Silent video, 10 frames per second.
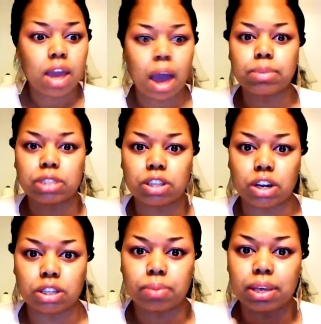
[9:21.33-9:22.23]
I'm
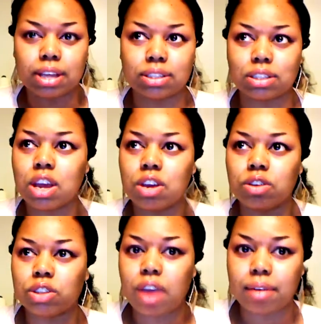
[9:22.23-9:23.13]
serious because you
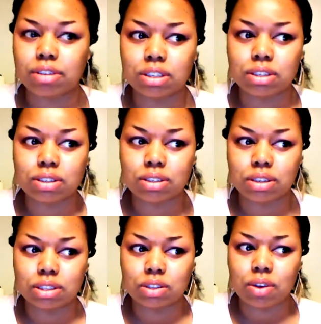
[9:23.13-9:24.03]
still
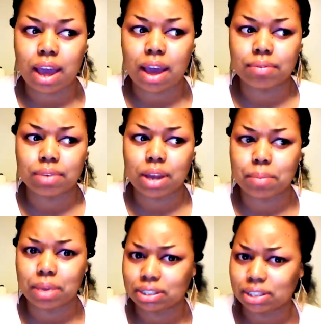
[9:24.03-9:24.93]
have
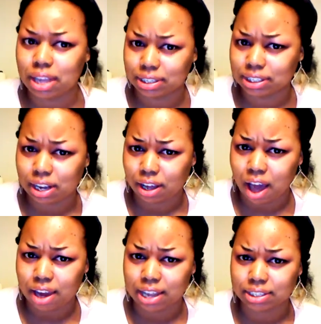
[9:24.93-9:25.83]
them still in
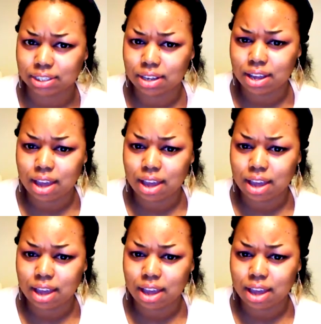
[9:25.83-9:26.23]
college.